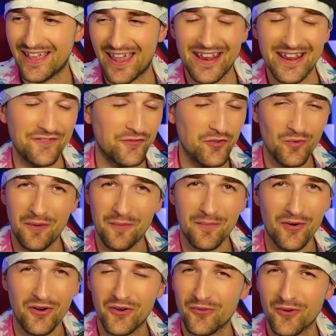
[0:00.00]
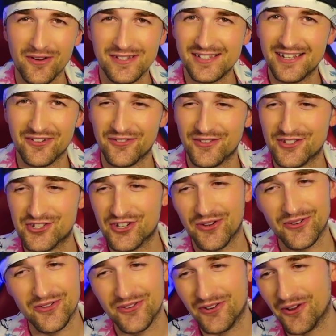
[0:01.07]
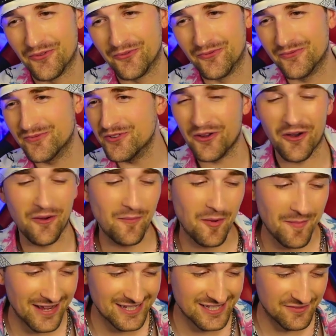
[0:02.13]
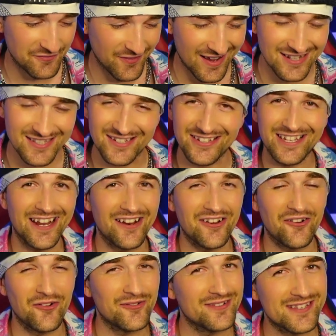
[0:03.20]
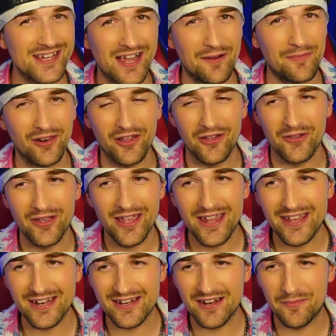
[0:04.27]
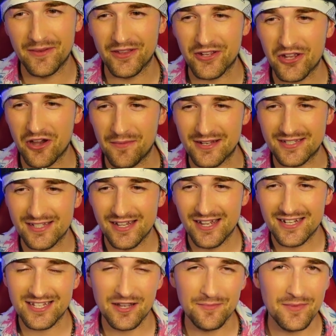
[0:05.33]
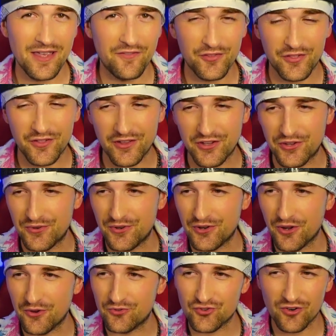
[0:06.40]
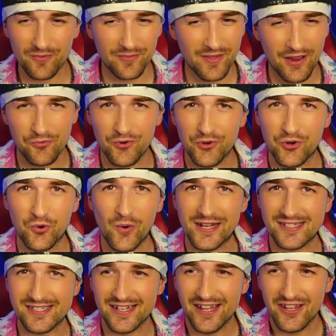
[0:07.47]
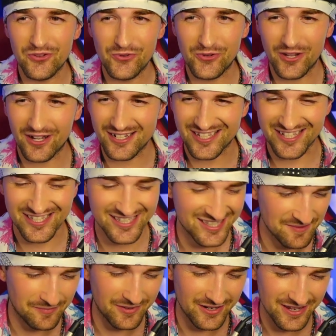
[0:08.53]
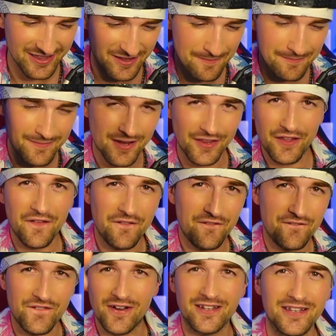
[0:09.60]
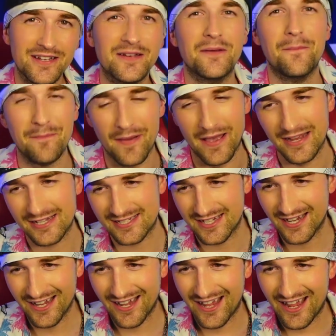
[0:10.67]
Hey, if you want more Rosalía on the show, you know I'm a massive fan, so get her down below, hit it up in the comments, tell me everything you know, drop that request. You guys are simply the motherfucking best.